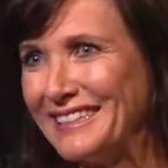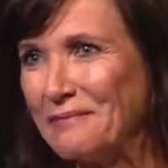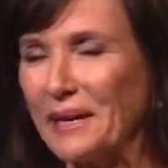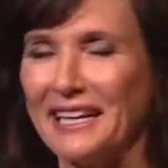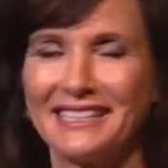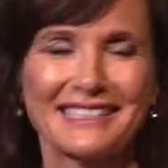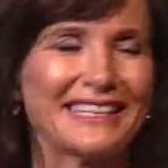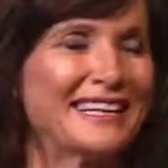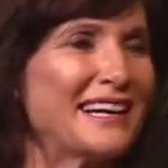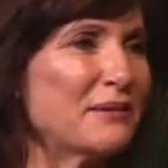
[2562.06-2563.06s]
But as
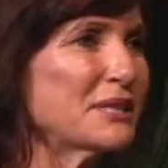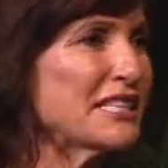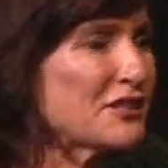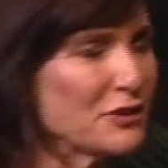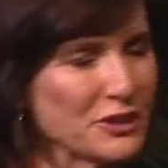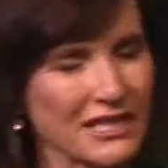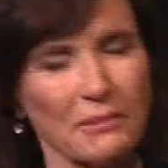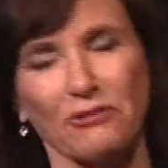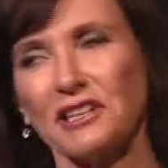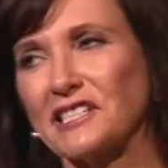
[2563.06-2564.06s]
I interviewed
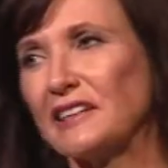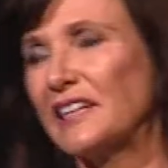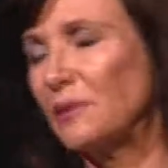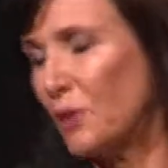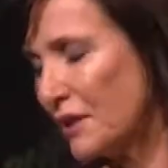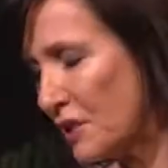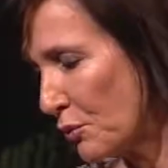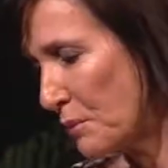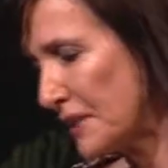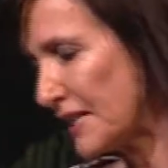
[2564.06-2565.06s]
someone recently, I did a
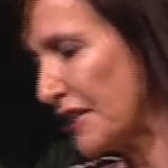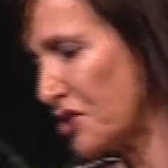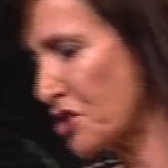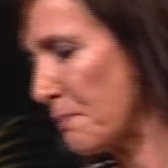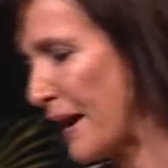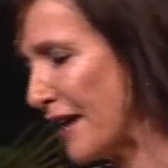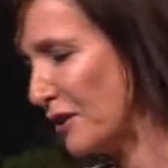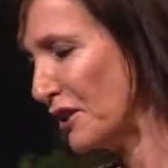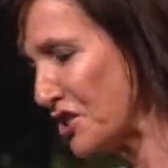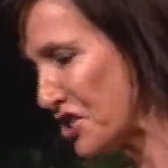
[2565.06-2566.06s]
women's leadership
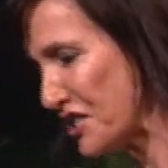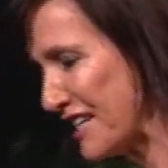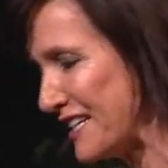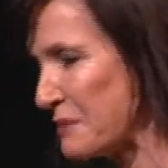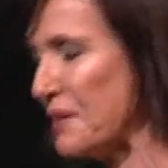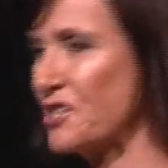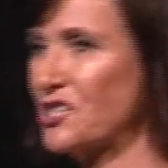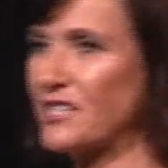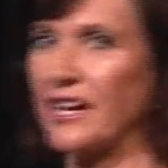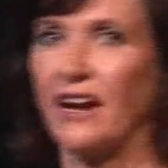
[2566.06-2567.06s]
panel, and she said to me,
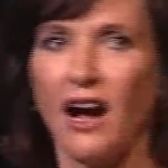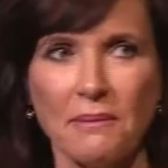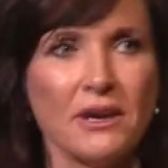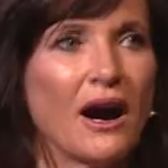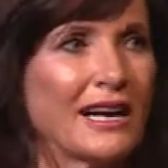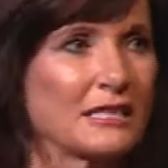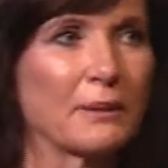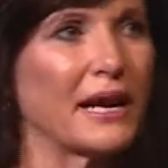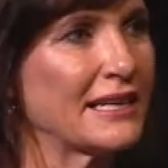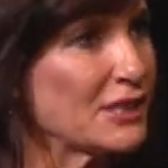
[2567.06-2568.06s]
I'm nice, but
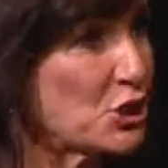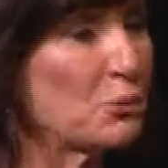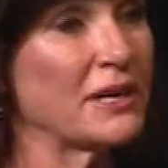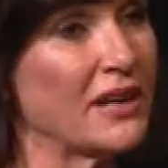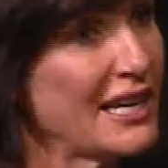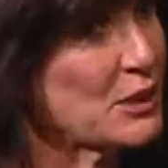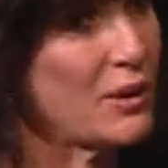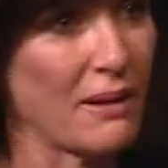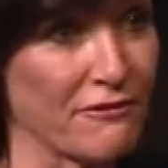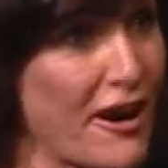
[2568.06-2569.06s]
I can still be nice while
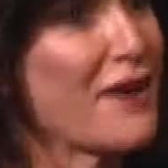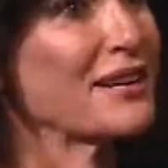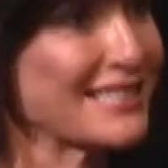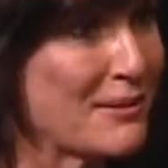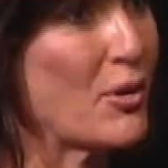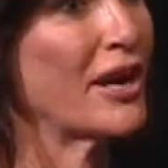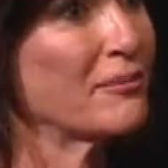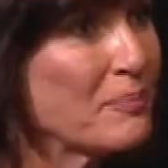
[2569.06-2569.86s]
I'm firing someone.